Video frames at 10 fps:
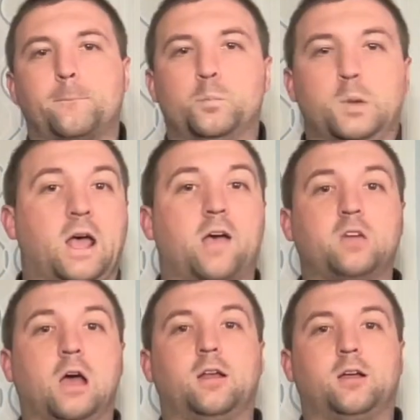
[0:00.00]
But I've
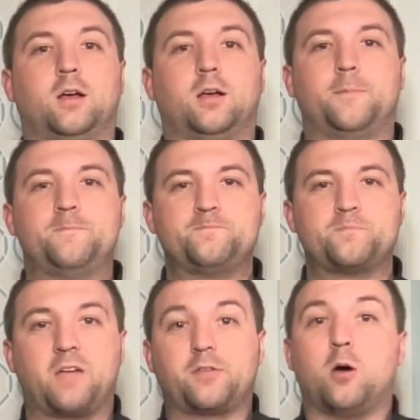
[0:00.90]
got a
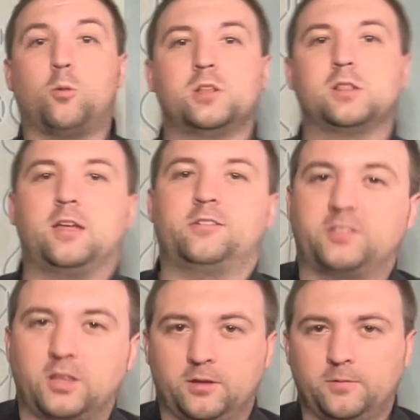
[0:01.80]
I've got one last
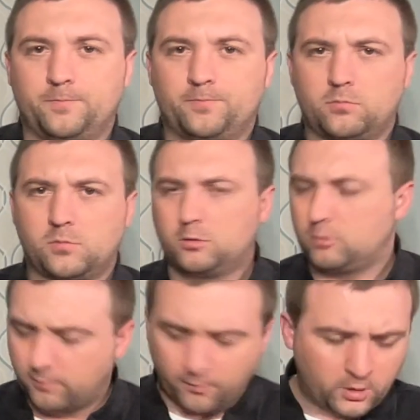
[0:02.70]
thing
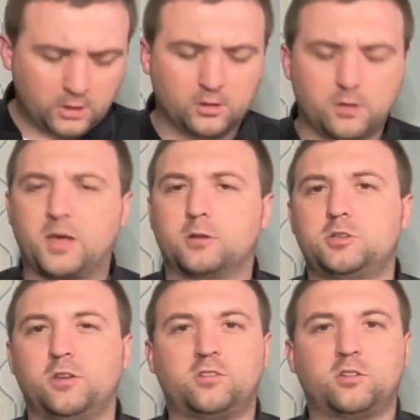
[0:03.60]
to reveal about
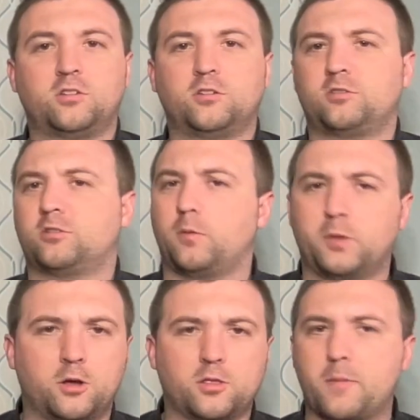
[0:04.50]
Jesus'
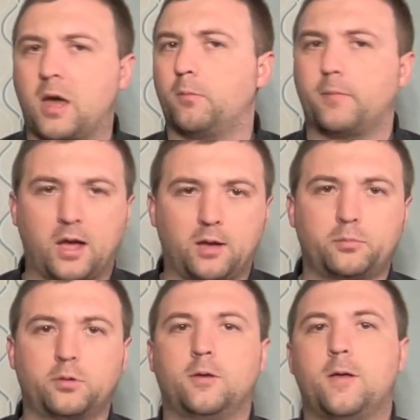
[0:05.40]
Sermon on the Mount
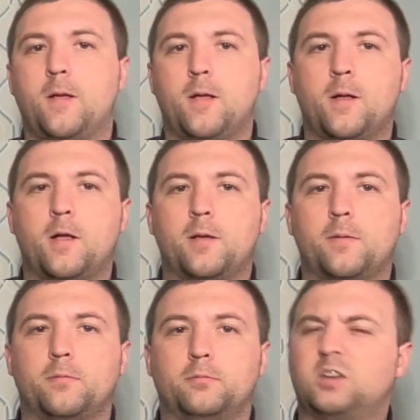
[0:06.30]
map.
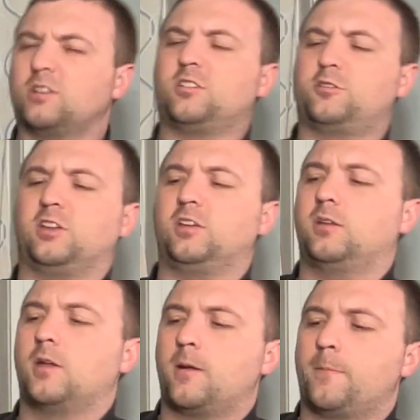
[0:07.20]
Because you
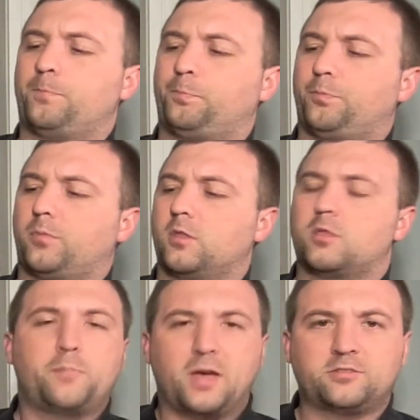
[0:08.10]
see,
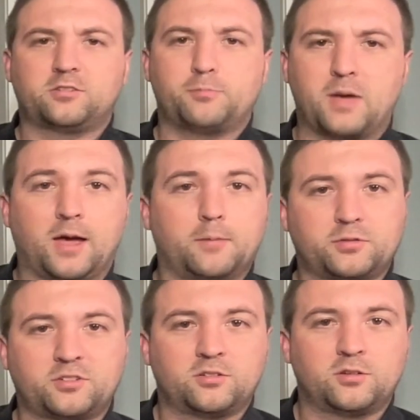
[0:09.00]
the best
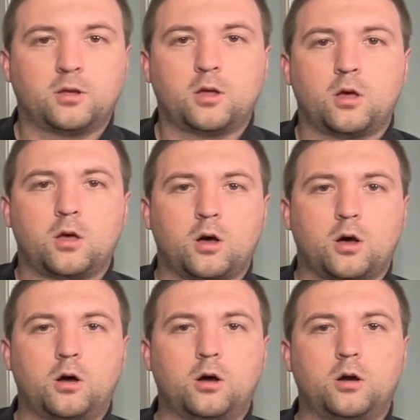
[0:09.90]
maps
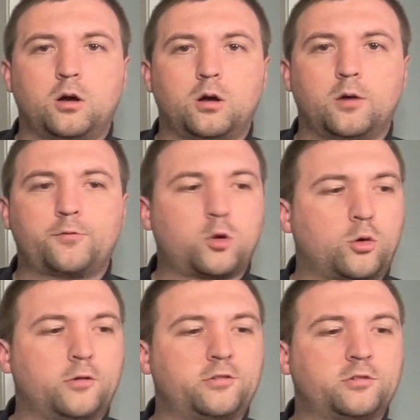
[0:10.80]
are, of
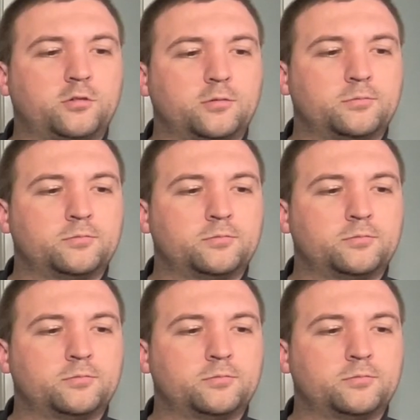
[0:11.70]
course,